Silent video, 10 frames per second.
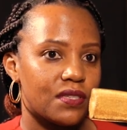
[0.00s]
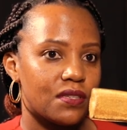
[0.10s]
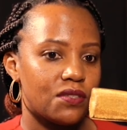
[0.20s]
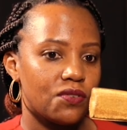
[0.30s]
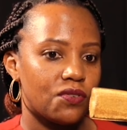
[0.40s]

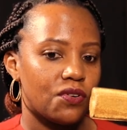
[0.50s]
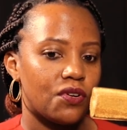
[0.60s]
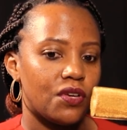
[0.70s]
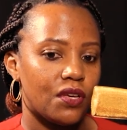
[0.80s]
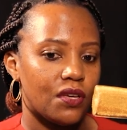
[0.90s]
So
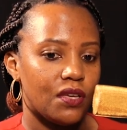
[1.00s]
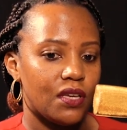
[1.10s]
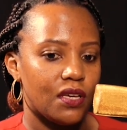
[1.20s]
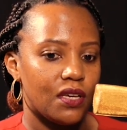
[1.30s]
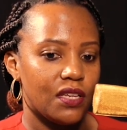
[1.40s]

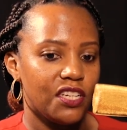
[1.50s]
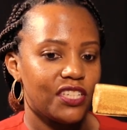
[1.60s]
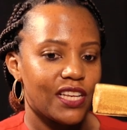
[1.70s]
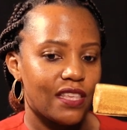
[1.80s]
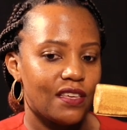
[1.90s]

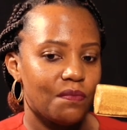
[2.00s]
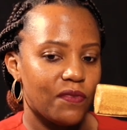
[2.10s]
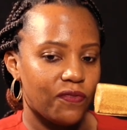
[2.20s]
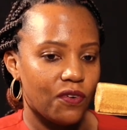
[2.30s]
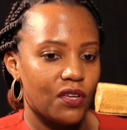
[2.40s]
initially, I think
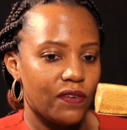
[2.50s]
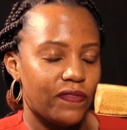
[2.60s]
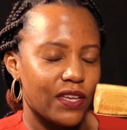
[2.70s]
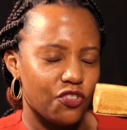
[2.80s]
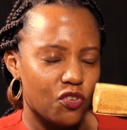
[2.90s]
if
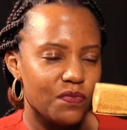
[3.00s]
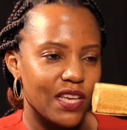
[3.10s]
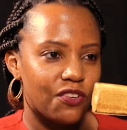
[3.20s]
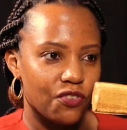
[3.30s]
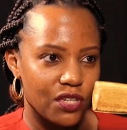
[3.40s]
the tubes
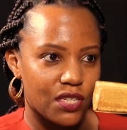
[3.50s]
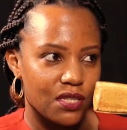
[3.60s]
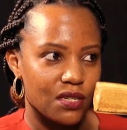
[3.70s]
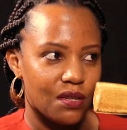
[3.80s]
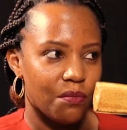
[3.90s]
had not
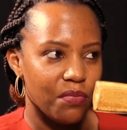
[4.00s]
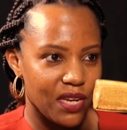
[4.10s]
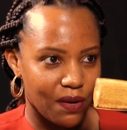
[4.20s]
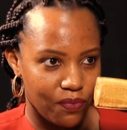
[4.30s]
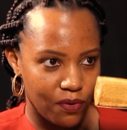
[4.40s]
been
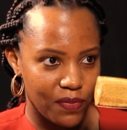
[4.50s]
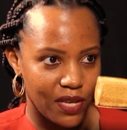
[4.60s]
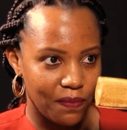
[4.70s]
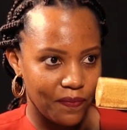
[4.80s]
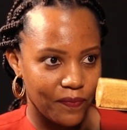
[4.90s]
a
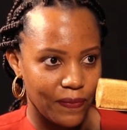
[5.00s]
problem,